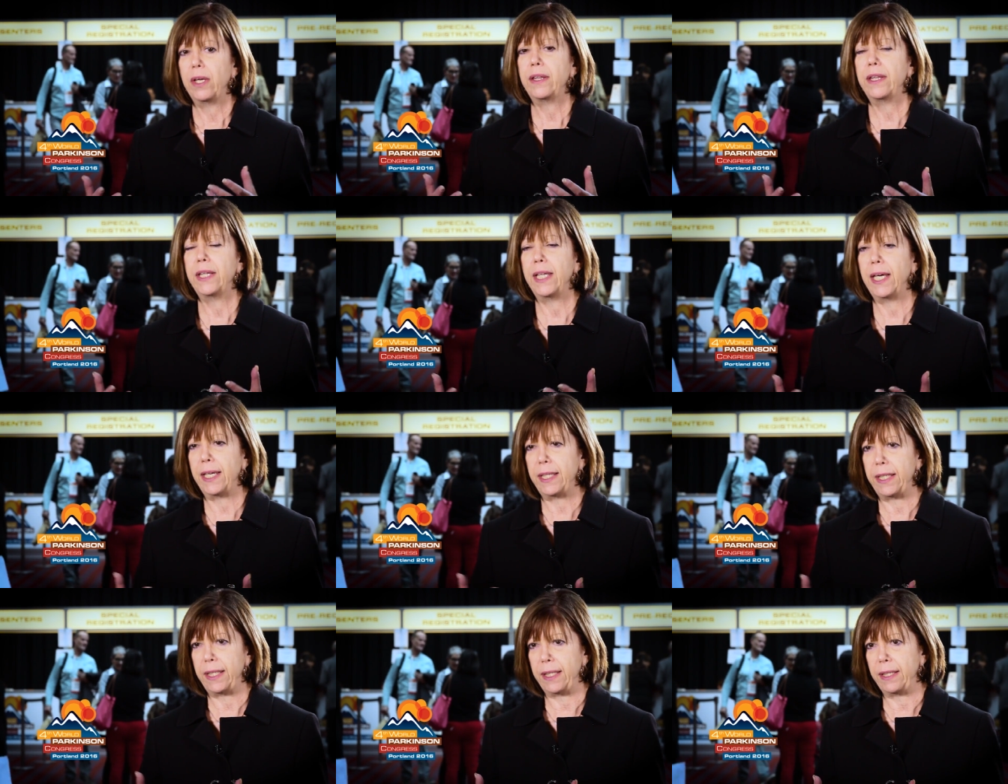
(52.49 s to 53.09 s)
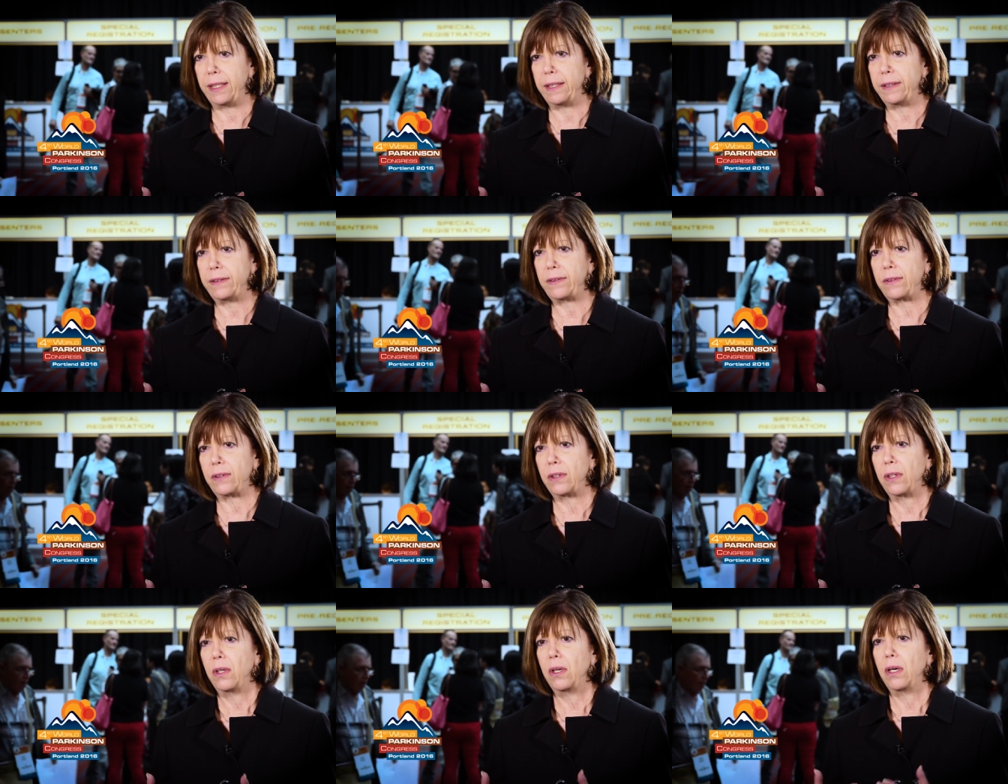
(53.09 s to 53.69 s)
That
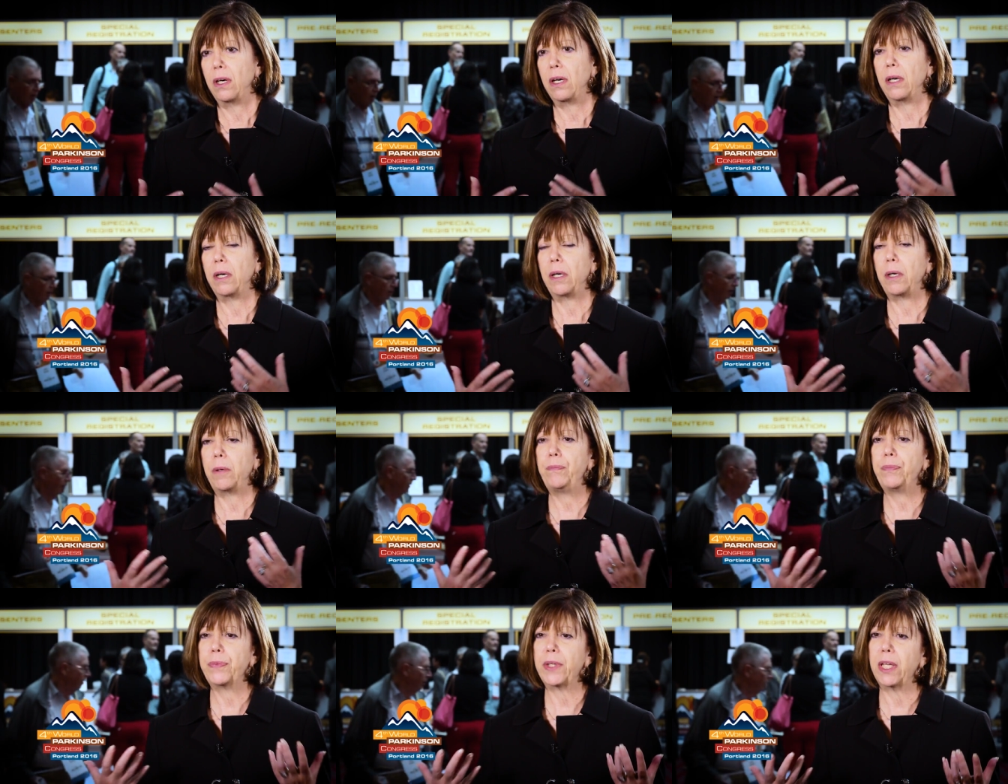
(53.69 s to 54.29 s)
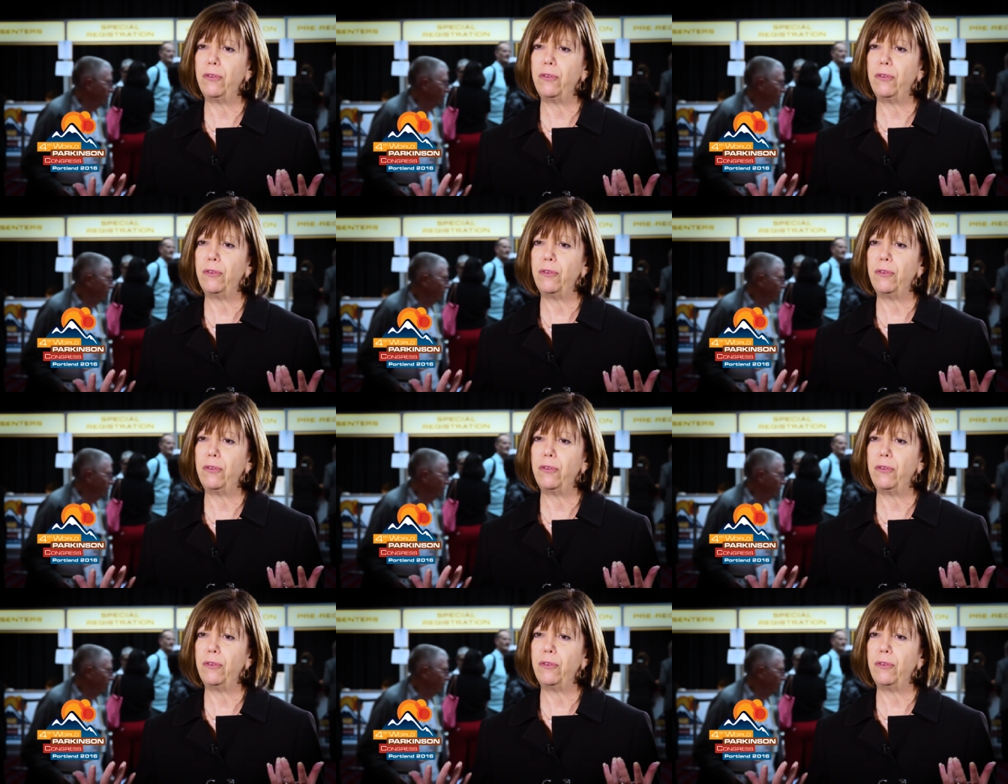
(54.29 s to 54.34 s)
is, um,